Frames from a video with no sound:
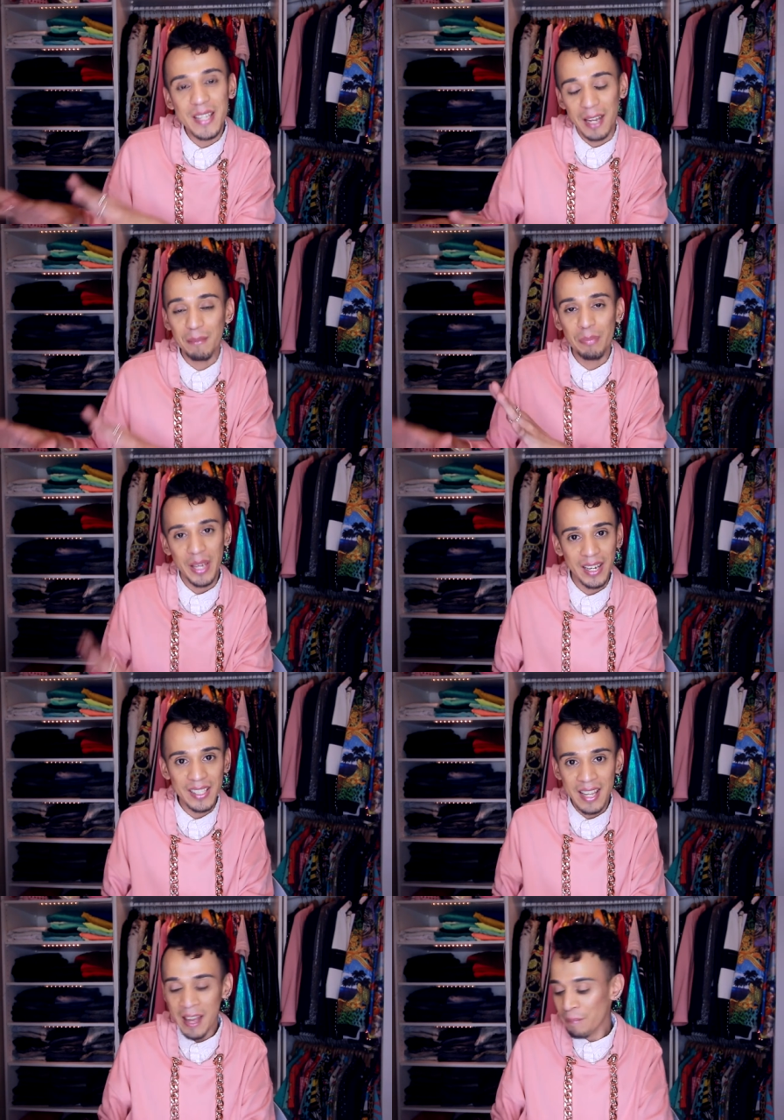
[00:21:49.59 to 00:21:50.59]
10
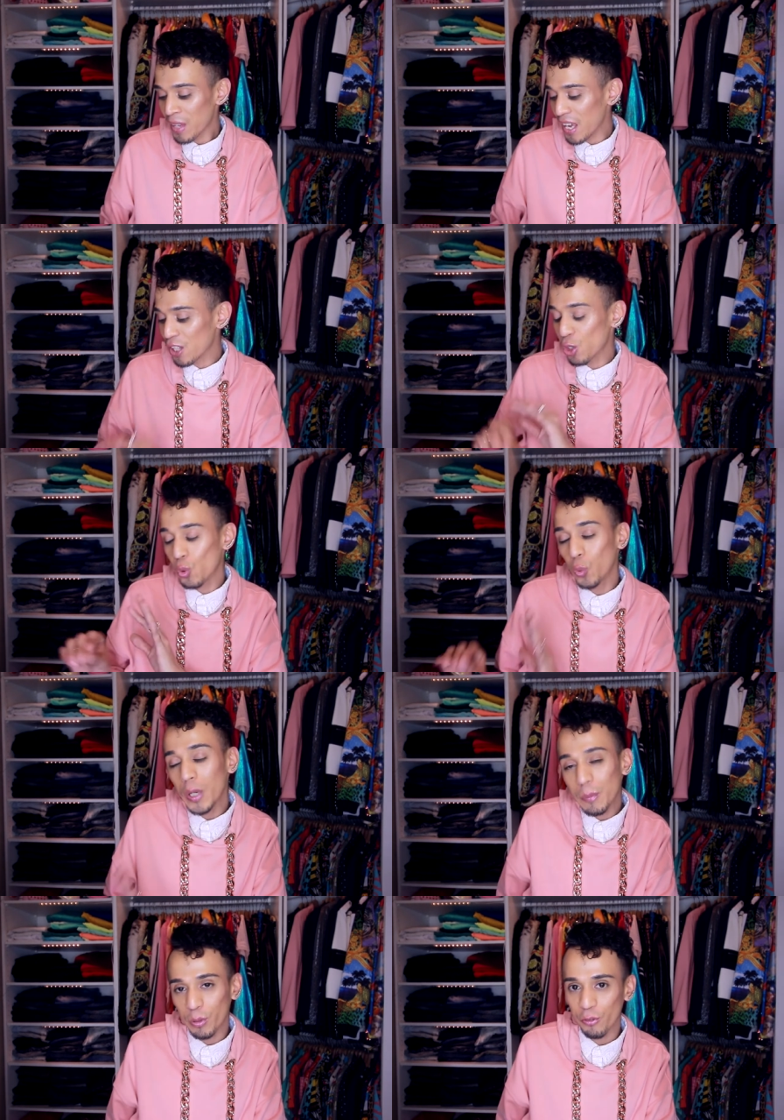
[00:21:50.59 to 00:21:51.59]
picks in
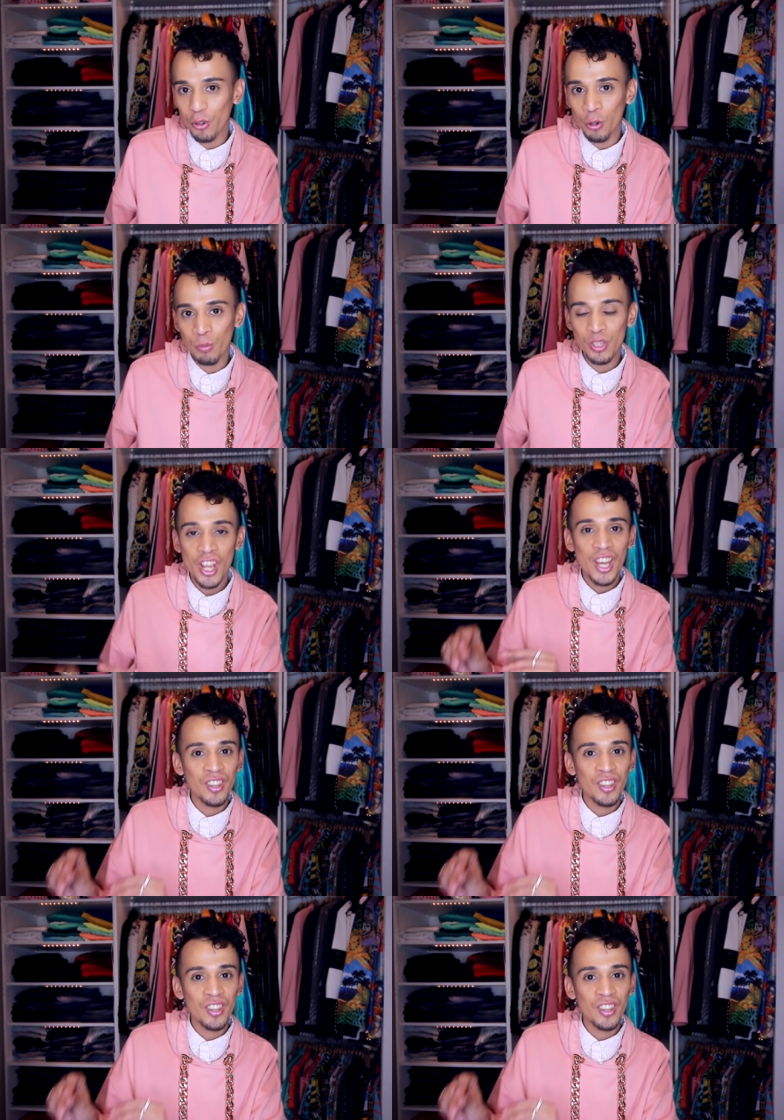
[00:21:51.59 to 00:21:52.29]
sweet perfumes.